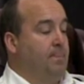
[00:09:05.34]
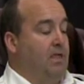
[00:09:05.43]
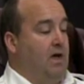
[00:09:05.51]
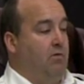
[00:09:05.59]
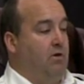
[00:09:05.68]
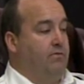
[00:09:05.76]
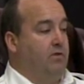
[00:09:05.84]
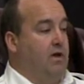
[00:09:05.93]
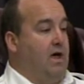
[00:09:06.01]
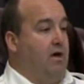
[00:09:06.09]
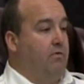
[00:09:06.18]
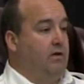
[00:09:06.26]
However,
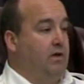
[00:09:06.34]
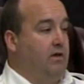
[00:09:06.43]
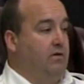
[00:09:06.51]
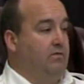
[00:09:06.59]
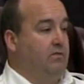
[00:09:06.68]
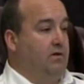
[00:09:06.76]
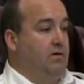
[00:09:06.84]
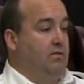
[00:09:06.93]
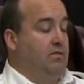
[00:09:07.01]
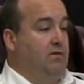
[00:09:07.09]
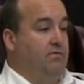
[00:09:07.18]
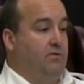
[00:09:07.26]
nowadays
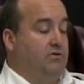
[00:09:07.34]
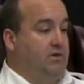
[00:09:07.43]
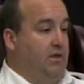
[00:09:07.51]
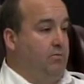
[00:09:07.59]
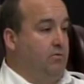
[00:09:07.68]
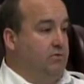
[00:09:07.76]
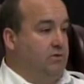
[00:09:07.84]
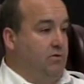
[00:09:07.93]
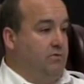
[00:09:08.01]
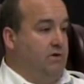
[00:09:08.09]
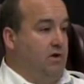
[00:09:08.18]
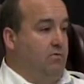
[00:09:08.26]
the first ambulance
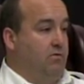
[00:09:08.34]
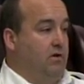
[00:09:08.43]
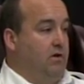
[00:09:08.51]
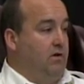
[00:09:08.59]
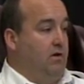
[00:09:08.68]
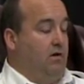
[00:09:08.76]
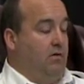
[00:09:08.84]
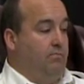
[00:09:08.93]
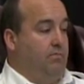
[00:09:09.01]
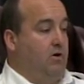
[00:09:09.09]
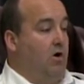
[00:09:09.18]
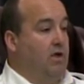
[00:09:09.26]
goes out
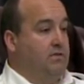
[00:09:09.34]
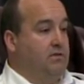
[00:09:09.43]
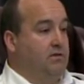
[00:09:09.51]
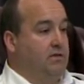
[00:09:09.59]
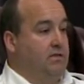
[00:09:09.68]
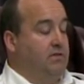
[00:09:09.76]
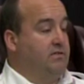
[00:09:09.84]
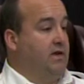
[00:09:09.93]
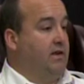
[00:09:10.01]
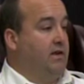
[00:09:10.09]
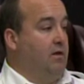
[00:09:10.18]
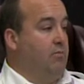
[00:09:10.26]
constantly. The
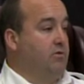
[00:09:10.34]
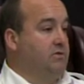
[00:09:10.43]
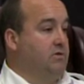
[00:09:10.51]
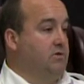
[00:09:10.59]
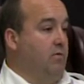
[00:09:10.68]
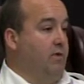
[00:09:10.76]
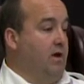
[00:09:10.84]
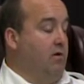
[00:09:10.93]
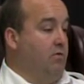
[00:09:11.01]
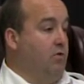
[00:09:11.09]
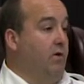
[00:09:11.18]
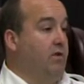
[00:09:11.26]
second ambulance is going
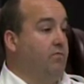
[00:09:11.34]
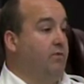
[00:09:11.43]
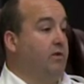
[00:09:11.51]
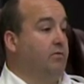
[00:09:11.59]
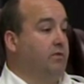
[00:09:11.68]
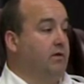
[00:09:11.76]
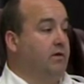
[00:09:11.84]
out quite frequently,